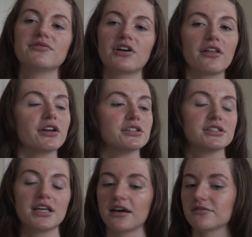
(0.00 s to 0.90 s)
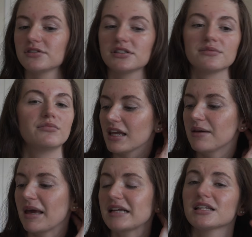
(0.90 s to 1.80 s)
for others, gifts. It
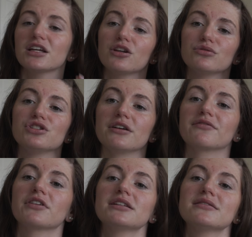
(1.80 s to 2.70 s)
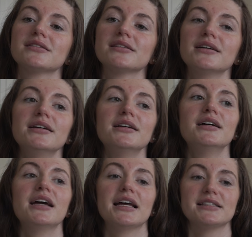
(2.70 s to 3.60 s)
makes a huge difference
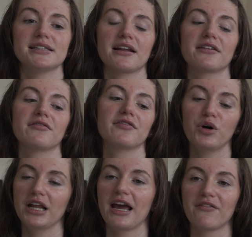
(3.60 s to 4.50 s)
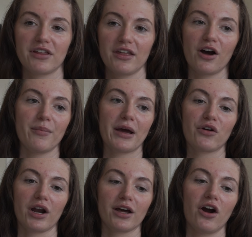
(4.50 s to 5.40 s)
instead of putting everything on my
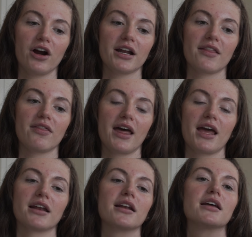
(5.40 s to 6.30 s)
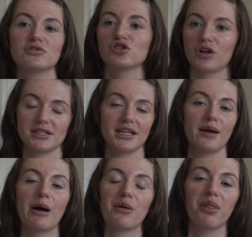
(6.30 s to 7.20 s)
credit card and then stressing
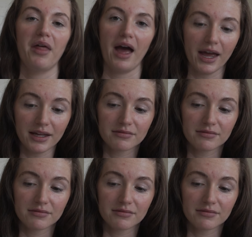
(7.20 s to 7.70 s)
about that.